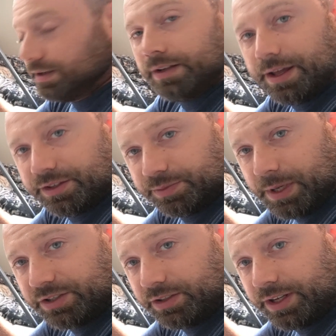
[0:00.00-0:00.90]
Now the
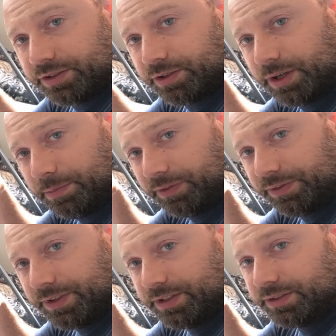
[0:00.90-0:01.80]
specialized crimper
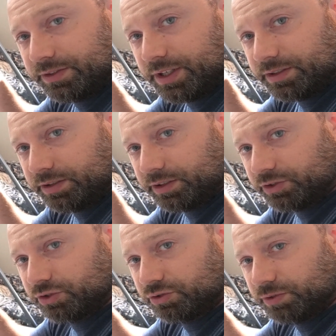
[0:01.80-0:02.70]
for these is actually
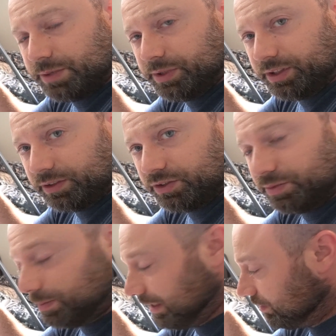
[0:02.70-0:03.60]
extremely
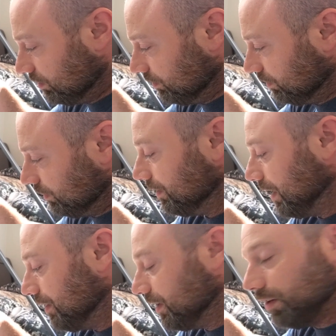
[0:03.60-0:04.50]
expensive.
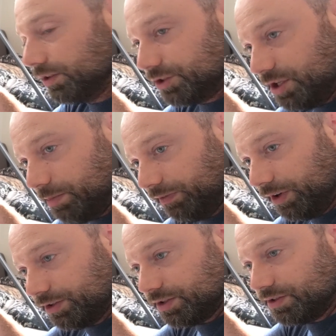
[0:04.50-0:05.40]
There are cheaper
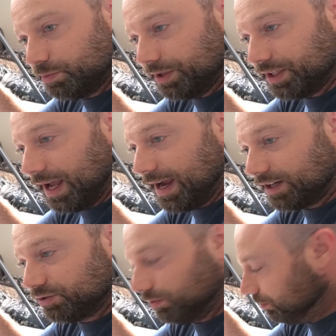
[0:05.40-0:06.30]
versions, but the
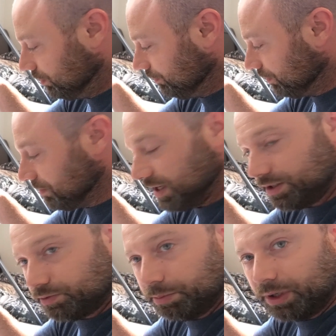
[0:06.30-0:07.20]
actual one from the
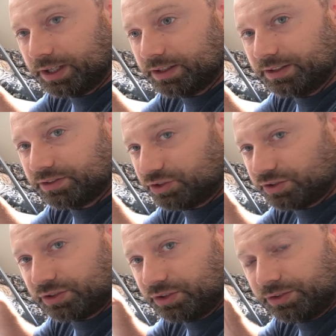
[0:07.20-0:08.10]
actual brand, it's
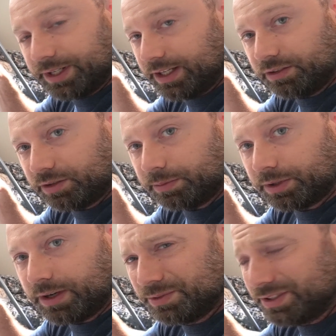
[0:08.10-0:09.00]
just a little hand
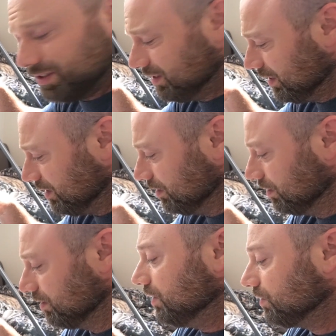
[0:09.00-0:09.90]
crimper. It's
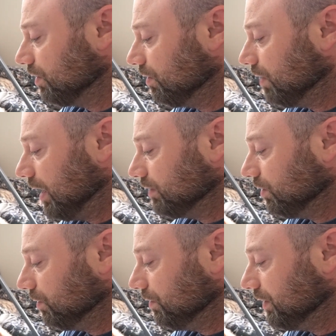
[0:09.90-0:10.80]
ridiculous. So I
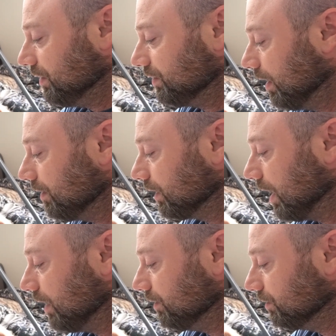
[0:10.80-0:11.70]
told this other
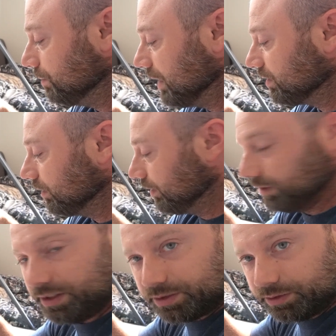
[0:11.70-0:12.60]
guy who's basically an
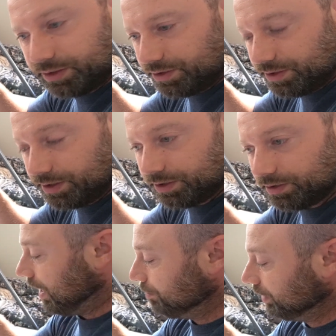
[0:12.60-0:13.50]
electrical
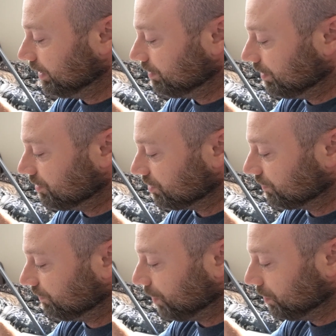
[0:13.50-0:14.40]
engineer, I planned on just
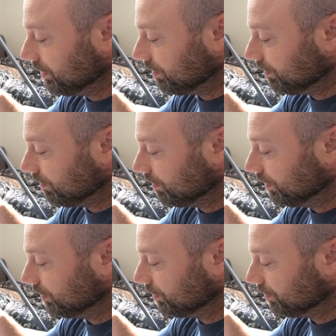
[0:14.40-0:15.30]
folding
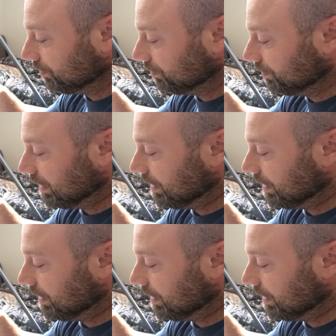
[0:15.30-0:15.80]
the little